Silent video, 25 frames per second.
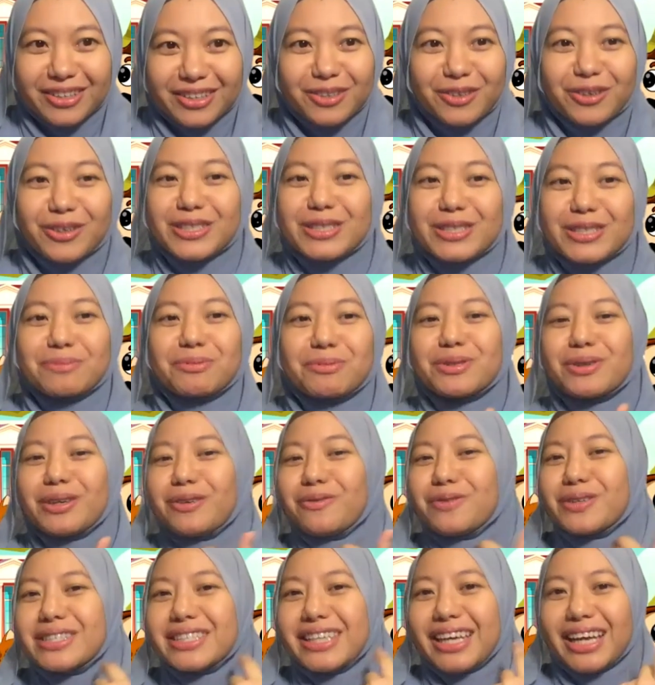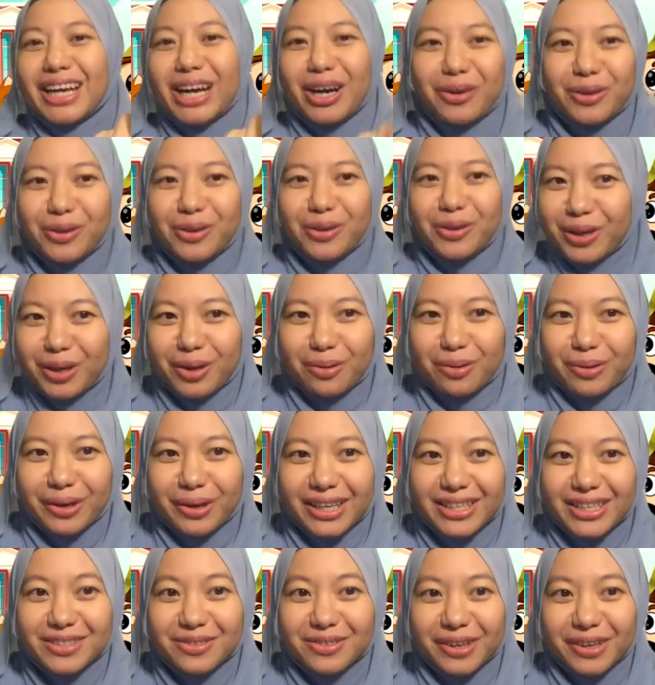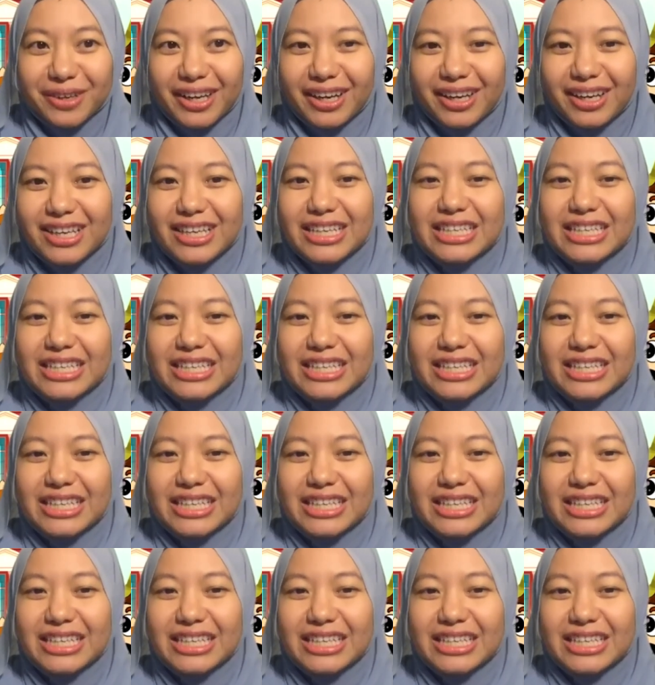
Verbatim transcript: You're not supposed to even take out your earwax, right?